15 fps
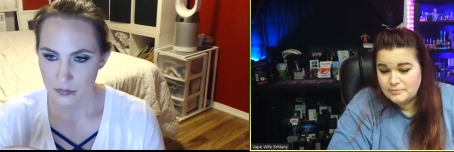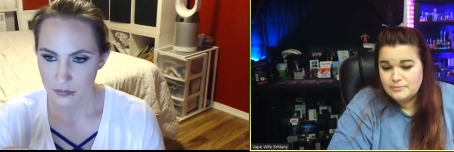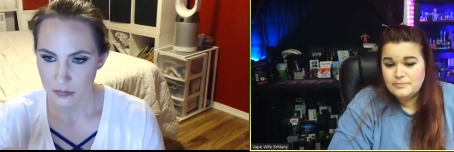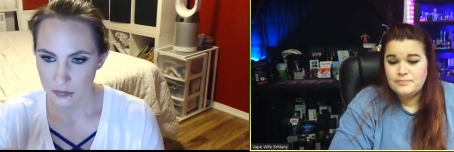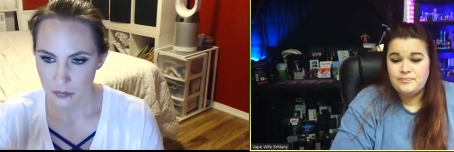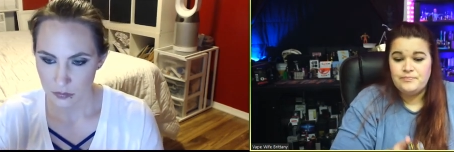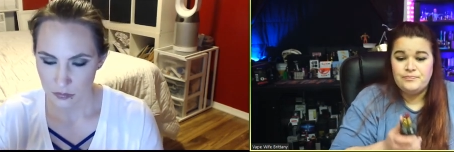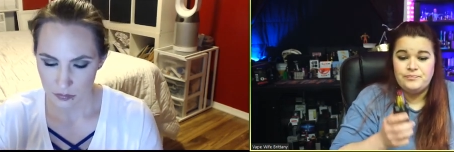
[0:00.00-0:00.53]

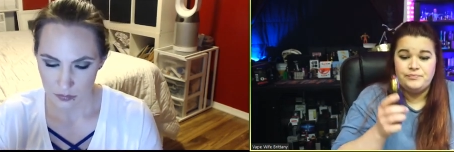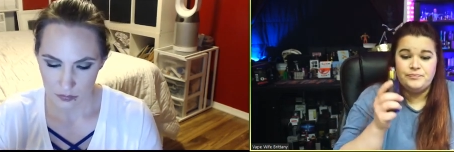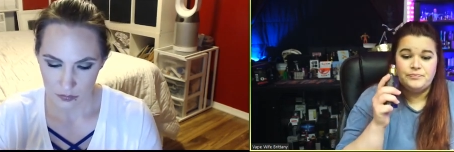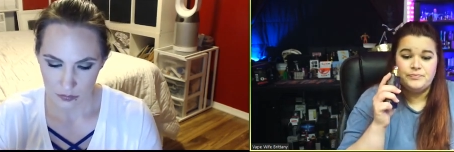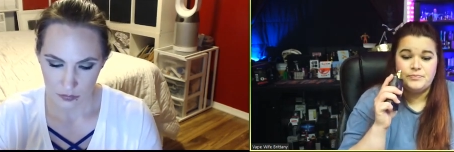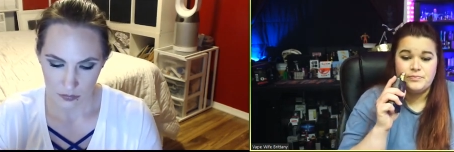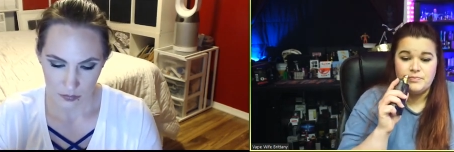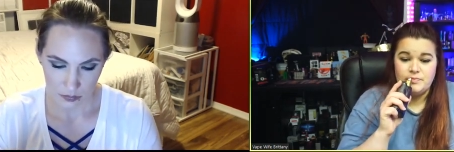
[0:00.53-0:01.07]

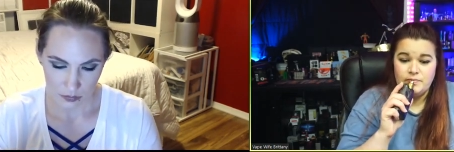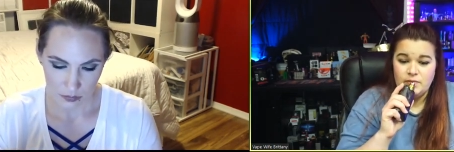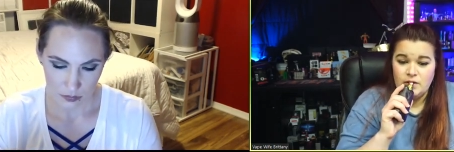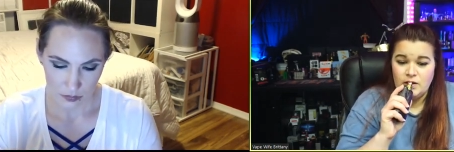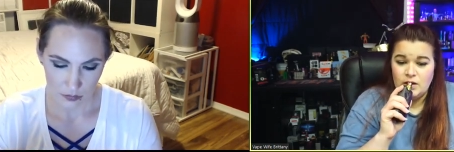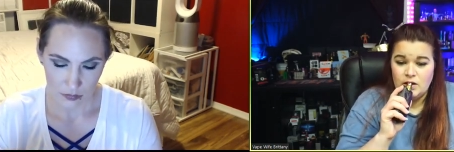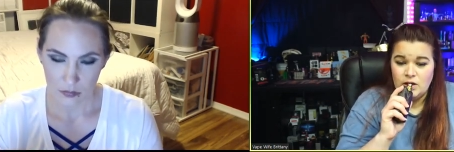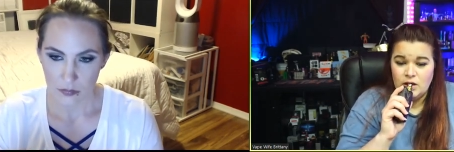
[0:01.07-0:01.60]

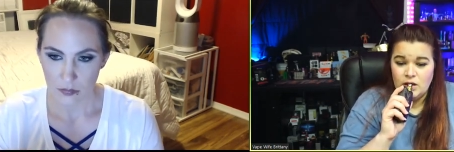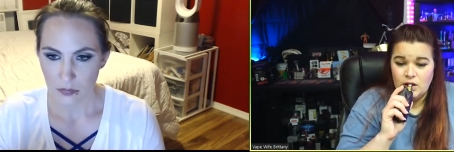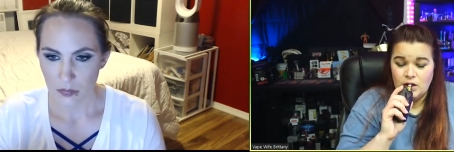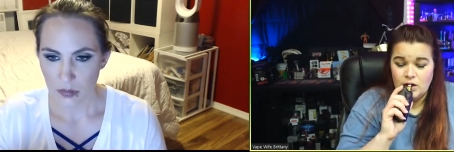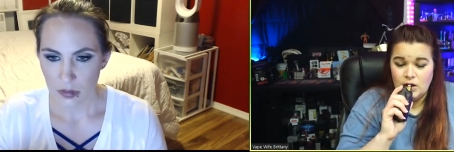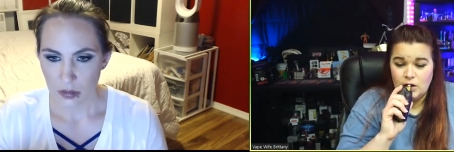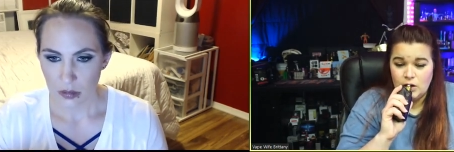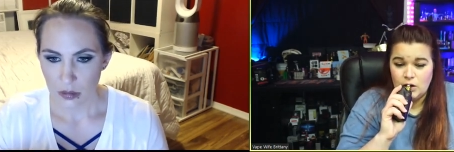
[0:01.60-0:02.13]

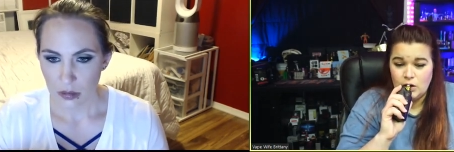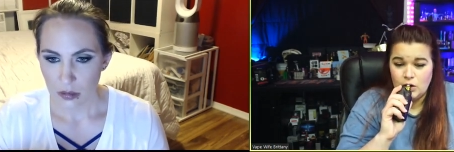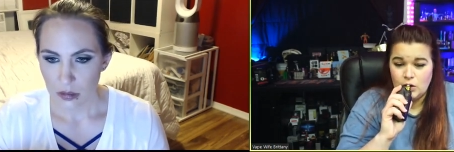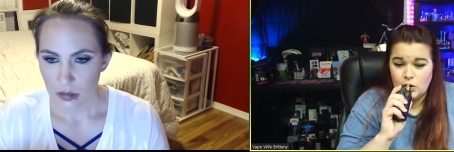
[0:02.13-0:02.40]
Nothing is said.